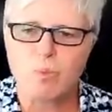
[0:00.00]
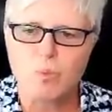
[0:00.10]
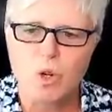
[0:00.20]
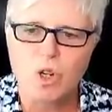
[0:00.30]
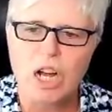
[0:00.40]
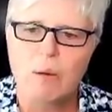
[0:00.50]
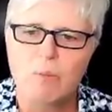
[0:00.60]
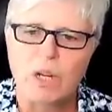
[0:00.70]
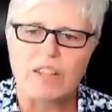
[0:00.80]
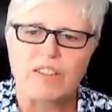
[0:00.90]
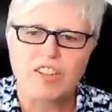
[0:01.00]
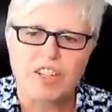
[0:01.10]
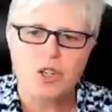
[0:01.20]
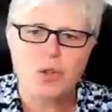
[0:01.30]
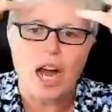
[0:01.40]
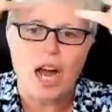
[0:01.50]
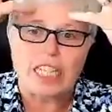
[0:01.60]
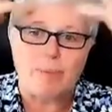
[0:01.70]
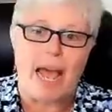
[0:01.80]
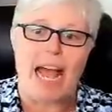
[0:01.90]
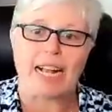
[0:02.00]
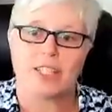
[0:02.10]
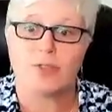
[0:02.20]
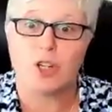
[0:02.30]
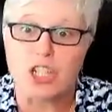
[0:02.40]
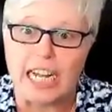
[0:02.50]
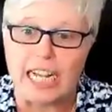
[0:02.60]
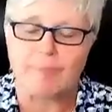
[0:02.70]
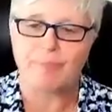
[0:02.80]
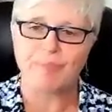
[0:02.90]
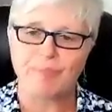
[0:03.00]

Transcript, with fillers: that would be come with two ice packs for your head.